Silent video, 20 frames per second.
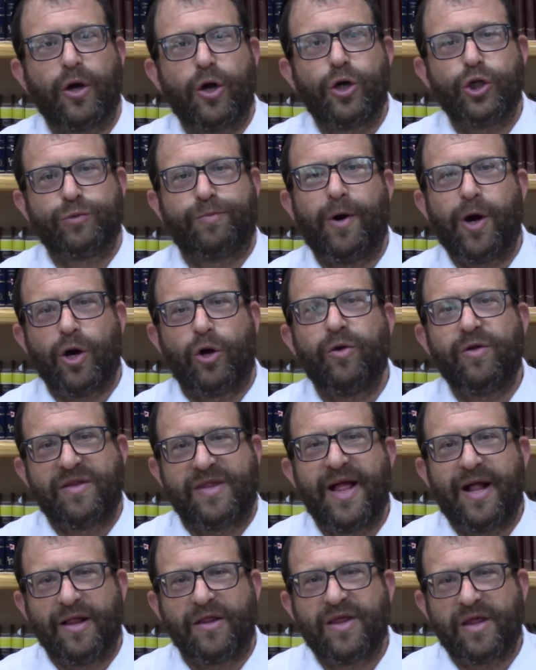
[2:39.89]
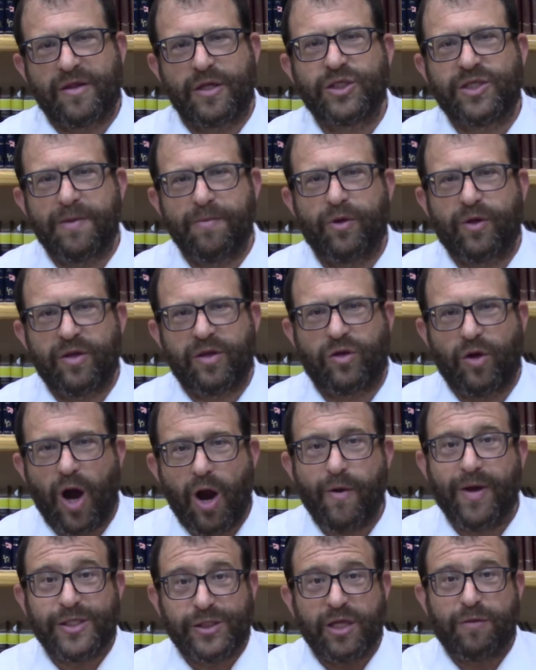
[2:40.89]
Because Baruch Hu tells us in Simchas
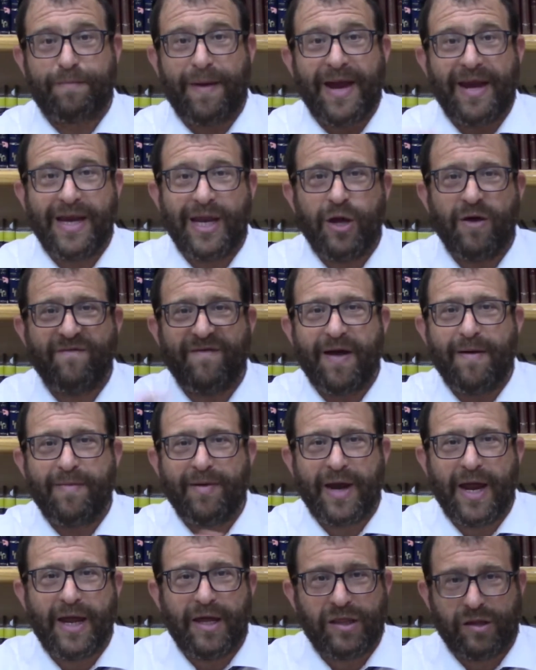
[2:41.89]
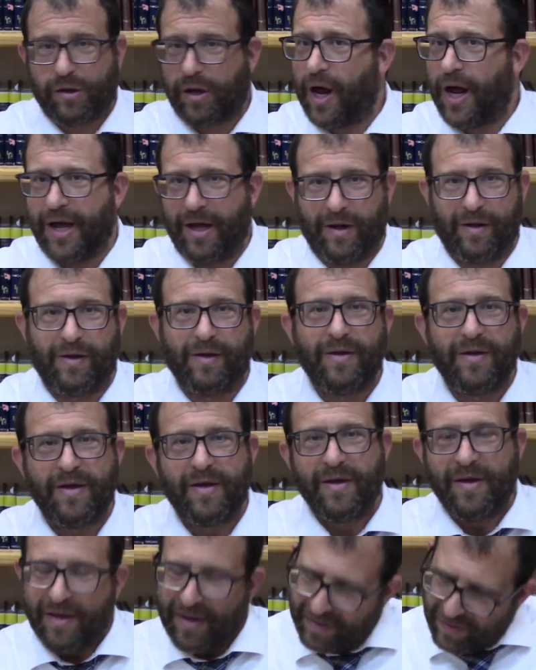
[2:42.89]
Torah, just Beiniyav and B'nai Israel.
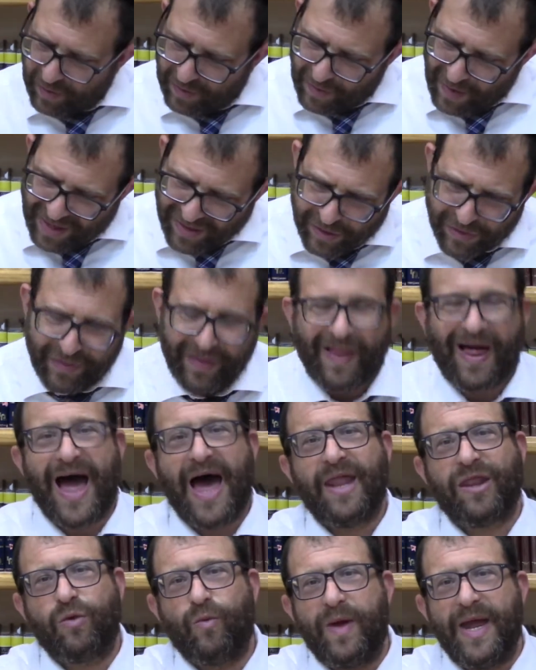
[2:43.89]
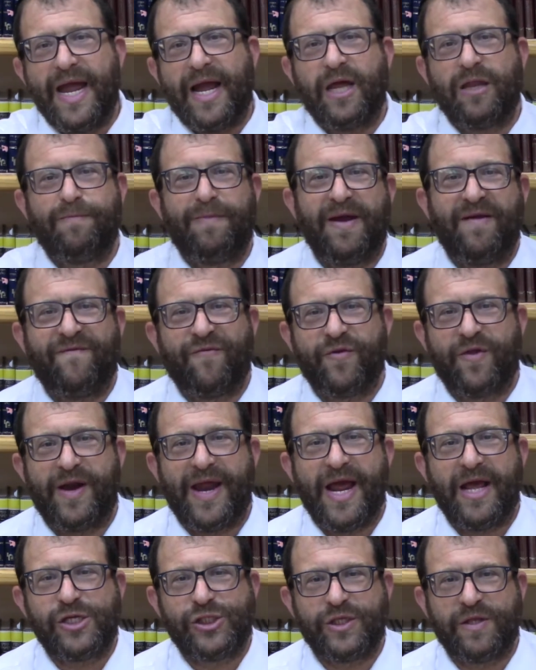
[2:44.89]
the last week has been for the
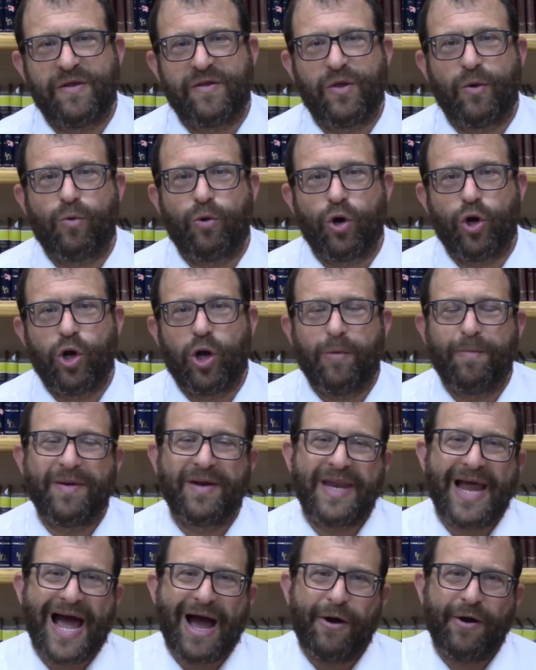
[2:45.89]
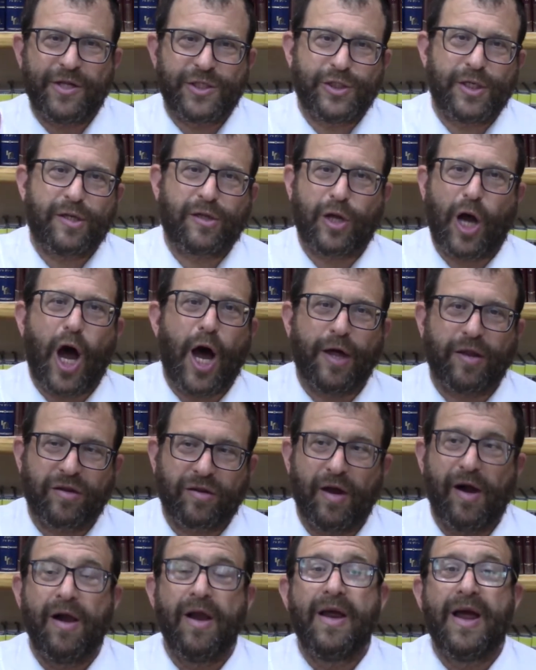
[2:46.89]
nations of the world, but now it's just us.
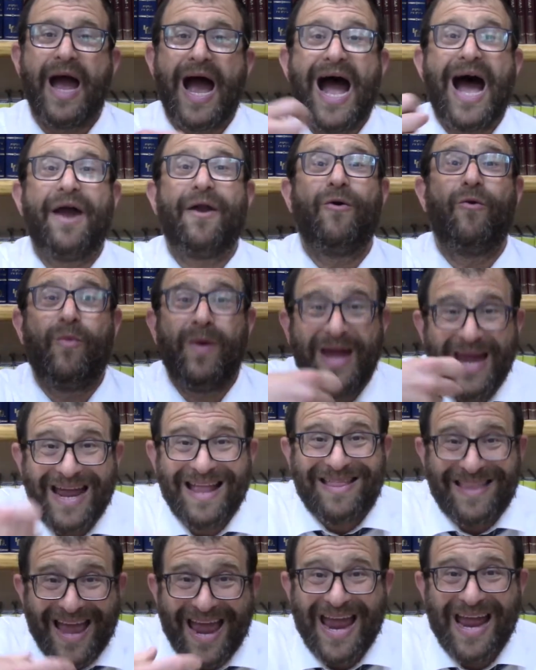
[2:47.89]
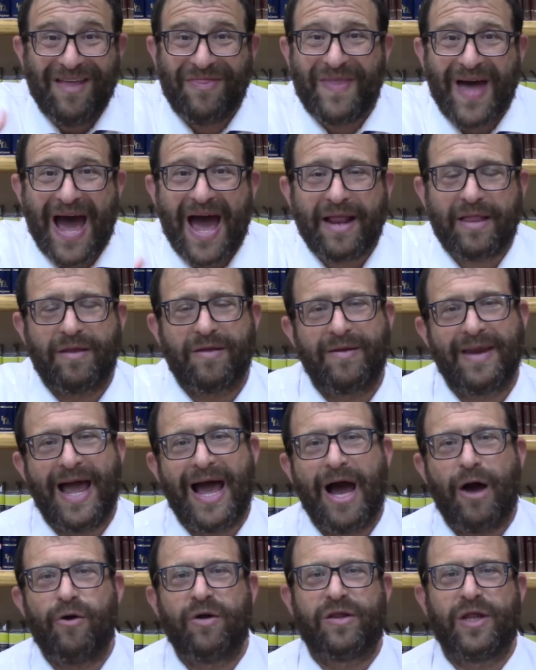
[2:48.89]
How do we take that
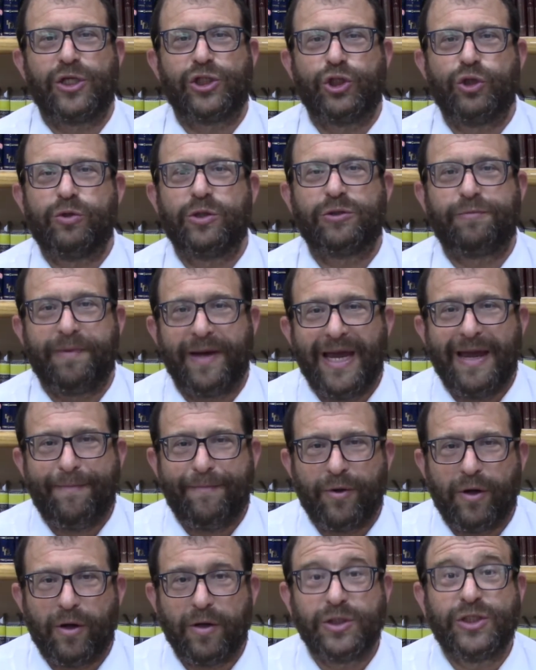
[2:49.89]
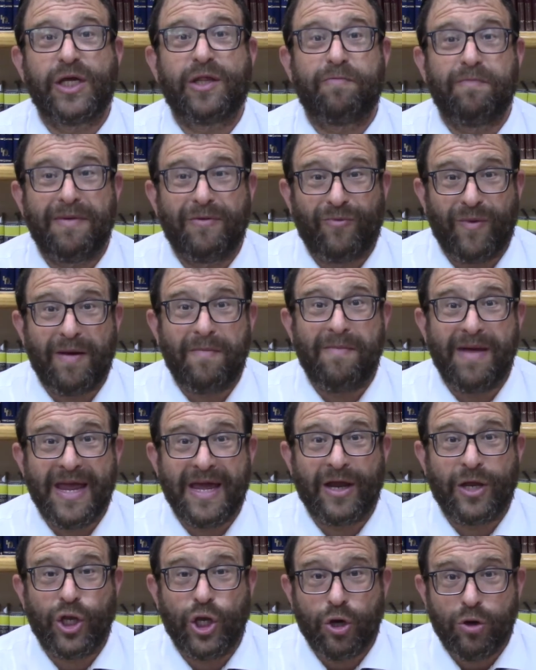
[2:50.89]
now as a Jewish people, just between
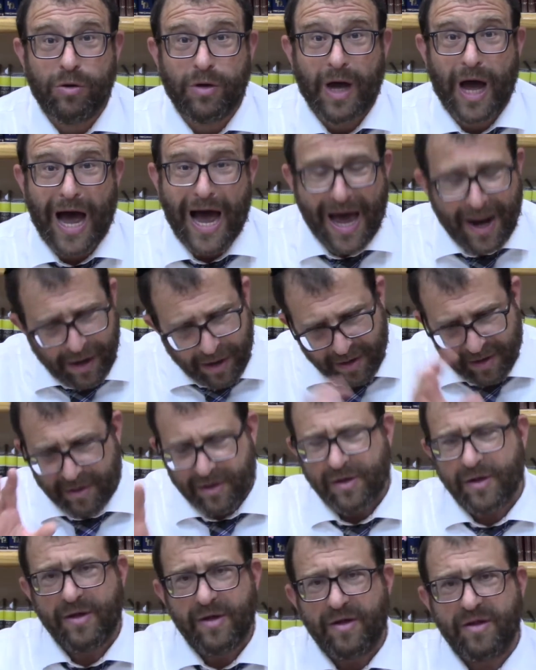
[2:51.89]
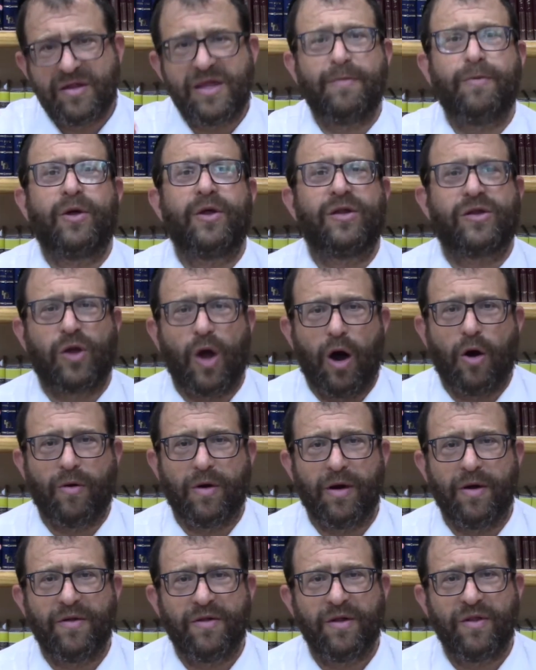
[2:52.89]
me and you, God? Simchas
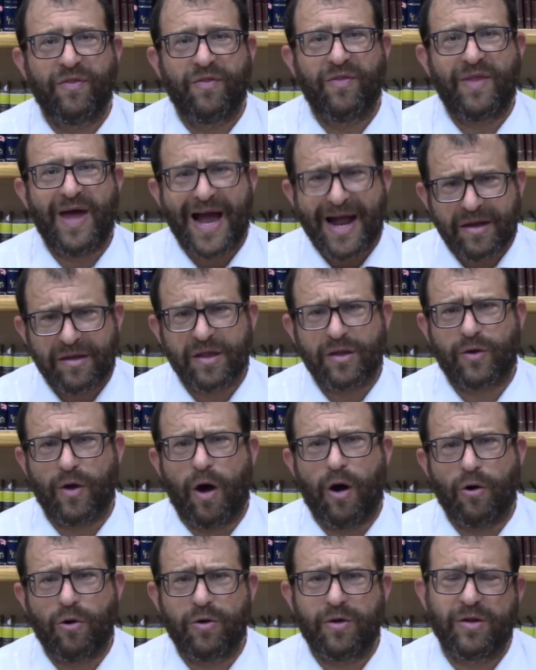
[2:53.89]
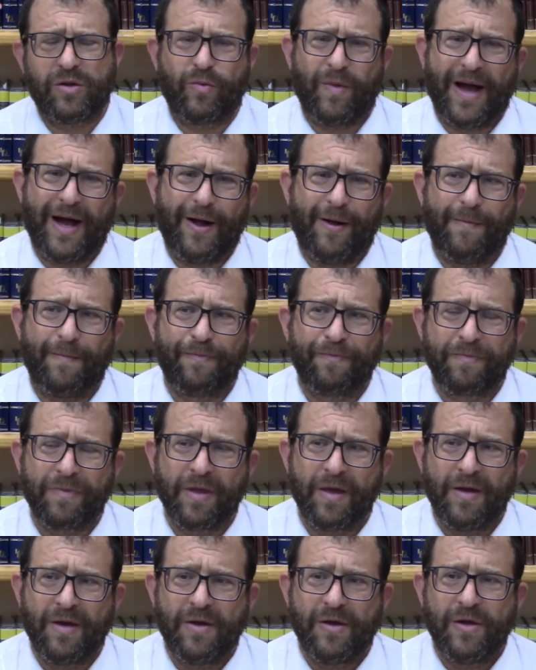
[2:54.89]
Torah. That's the Torah as well.
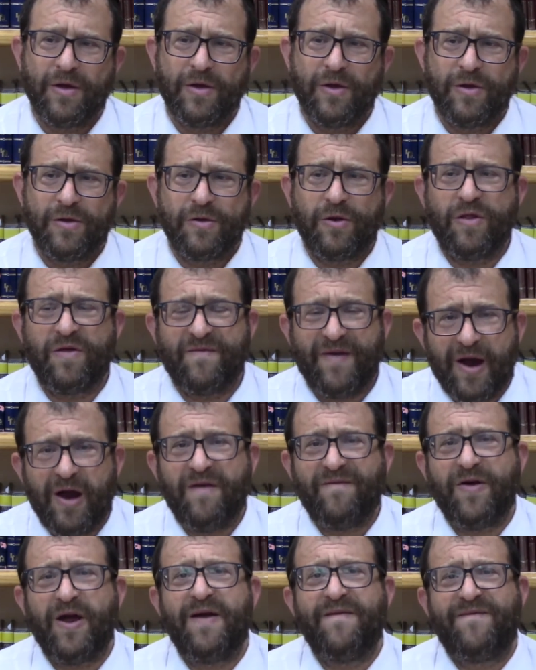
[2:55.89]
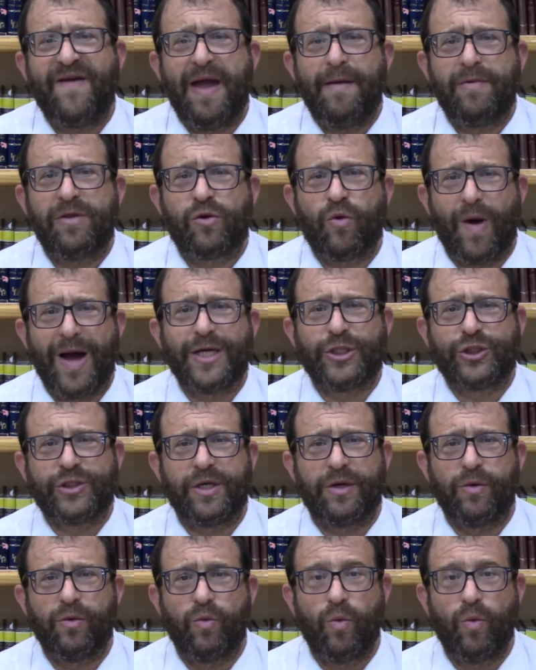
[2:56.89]
So it's a very, very famous question.